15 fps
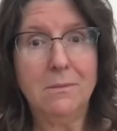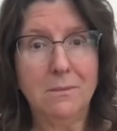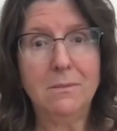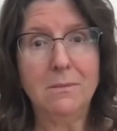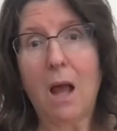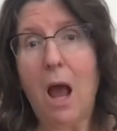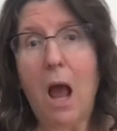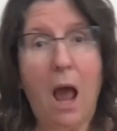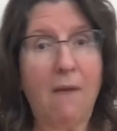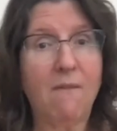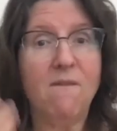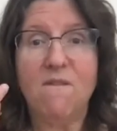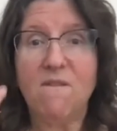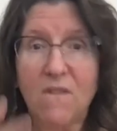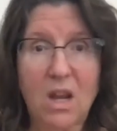The second
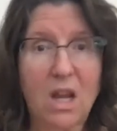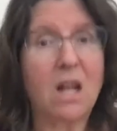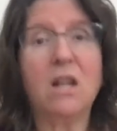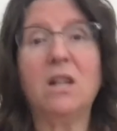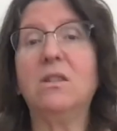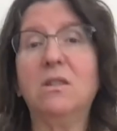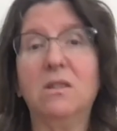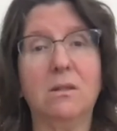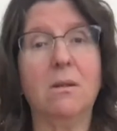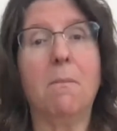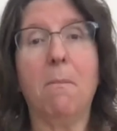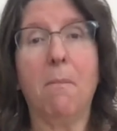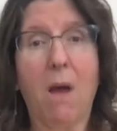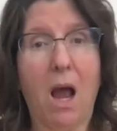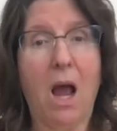reason was
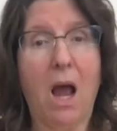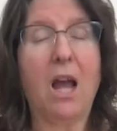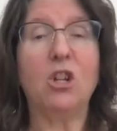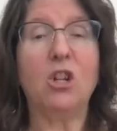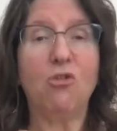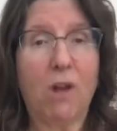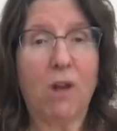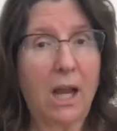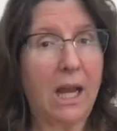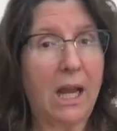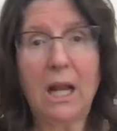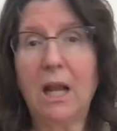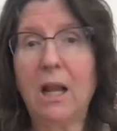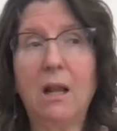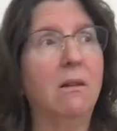I didn't
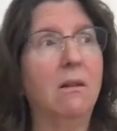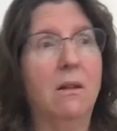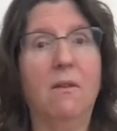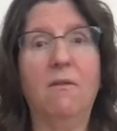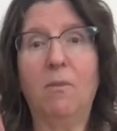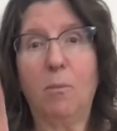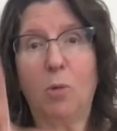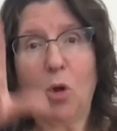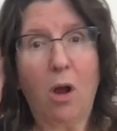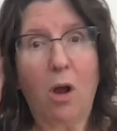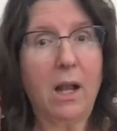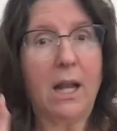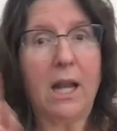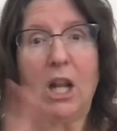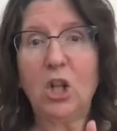feel I had the
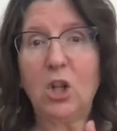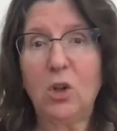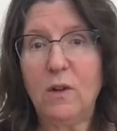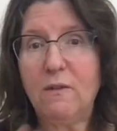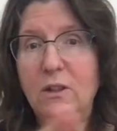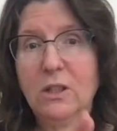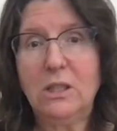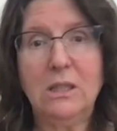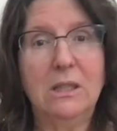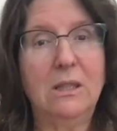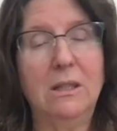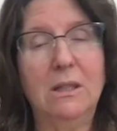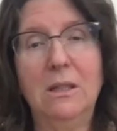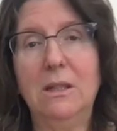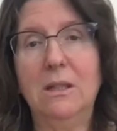necessary skills to
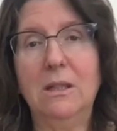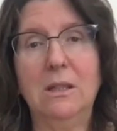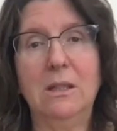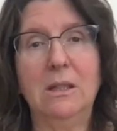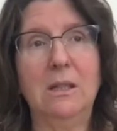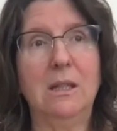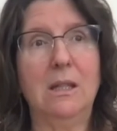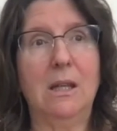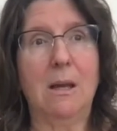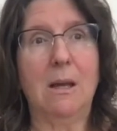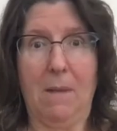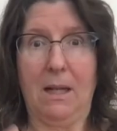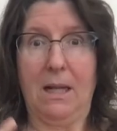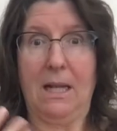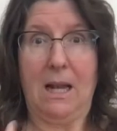teach them.
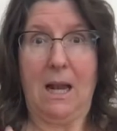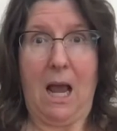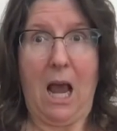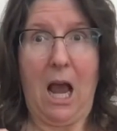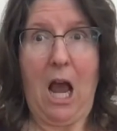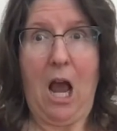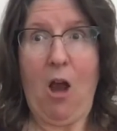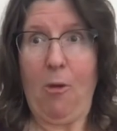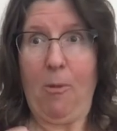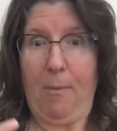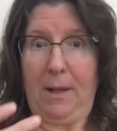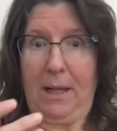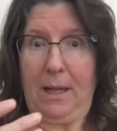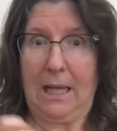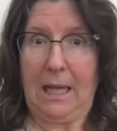I
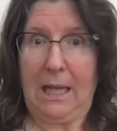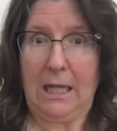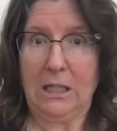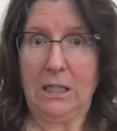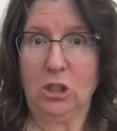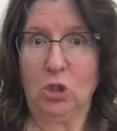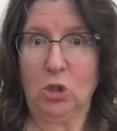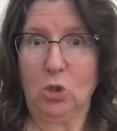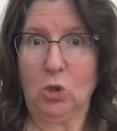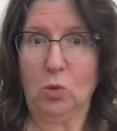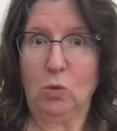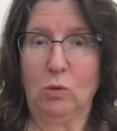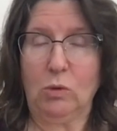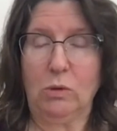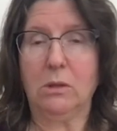can sign
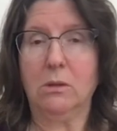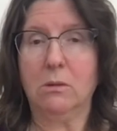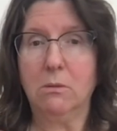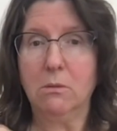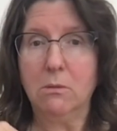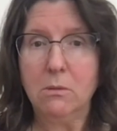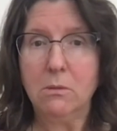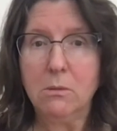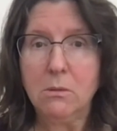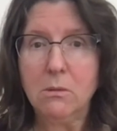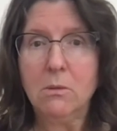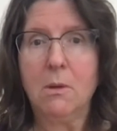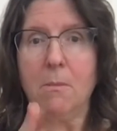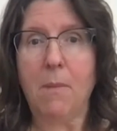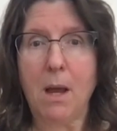fluently.
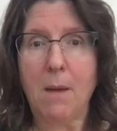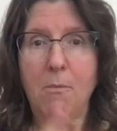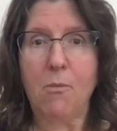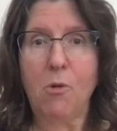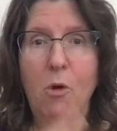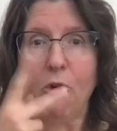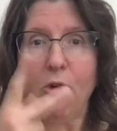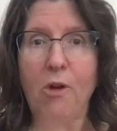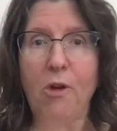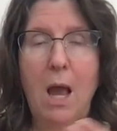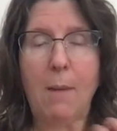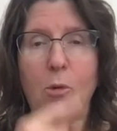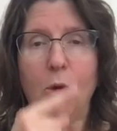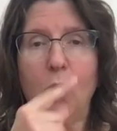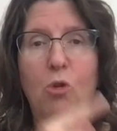I completed my
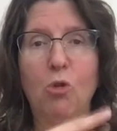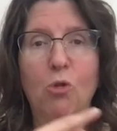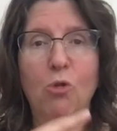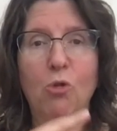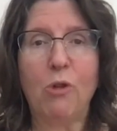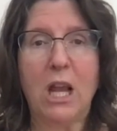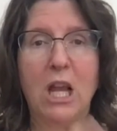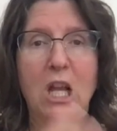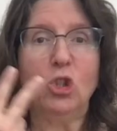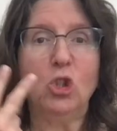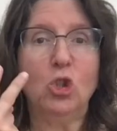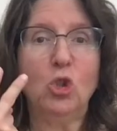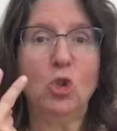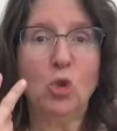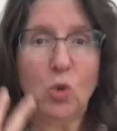training at Gallaudet
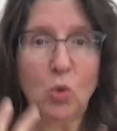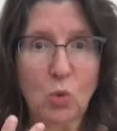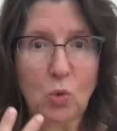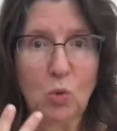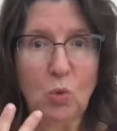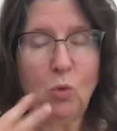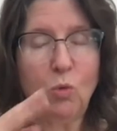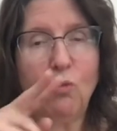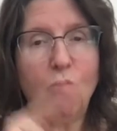University.